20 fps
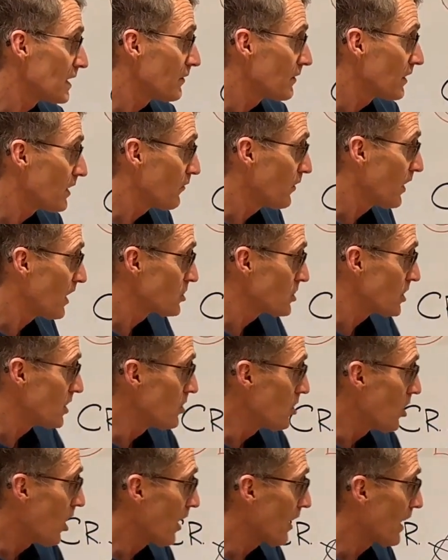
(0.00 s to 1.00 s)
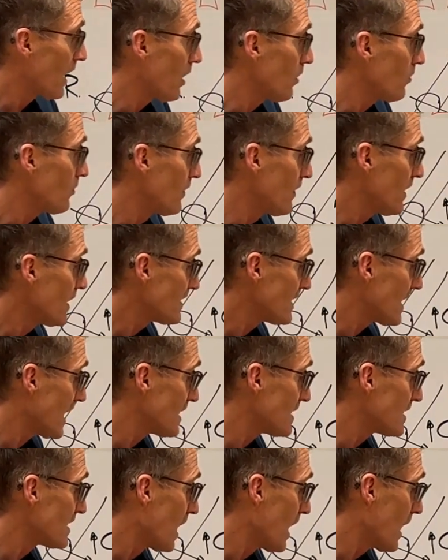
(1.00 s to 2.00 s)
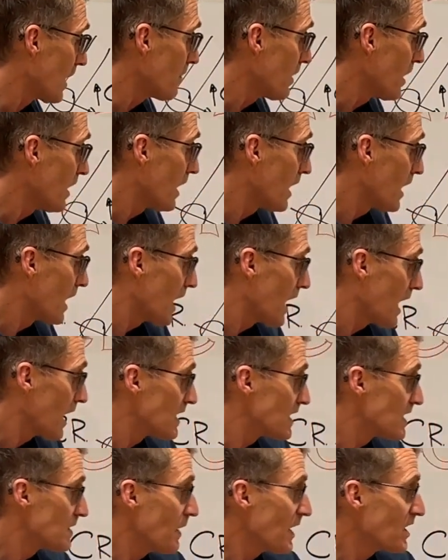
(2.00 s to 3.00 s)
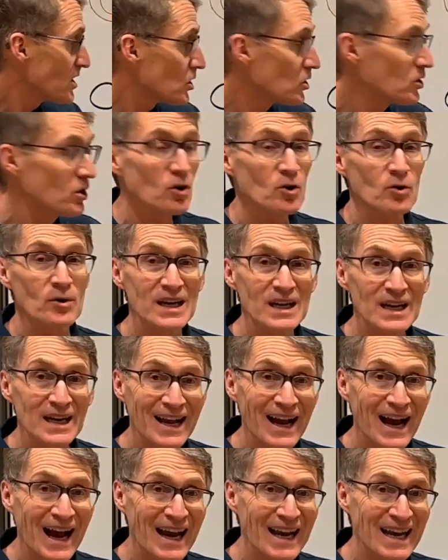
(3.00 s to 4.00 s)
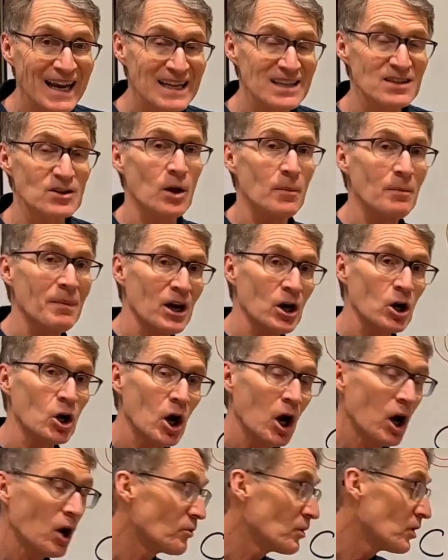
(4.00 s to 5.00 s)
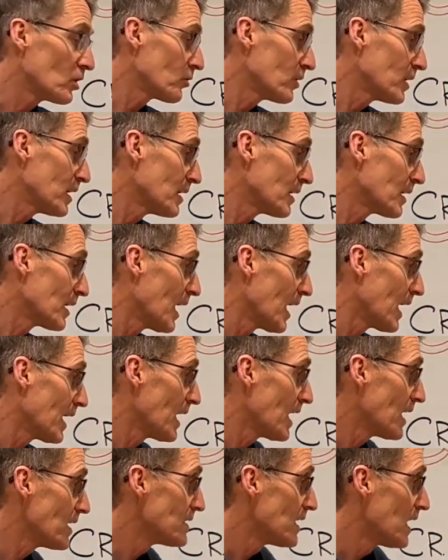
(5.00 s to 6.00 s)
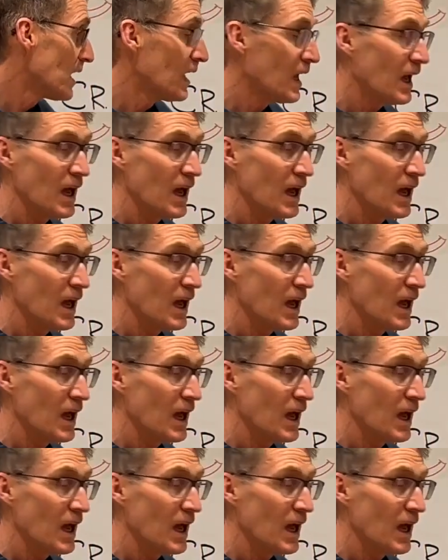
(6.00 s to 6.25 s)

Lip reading: And if you actually knock out this enzyme and a special creatine kinase called mitochondrial creatine kinase,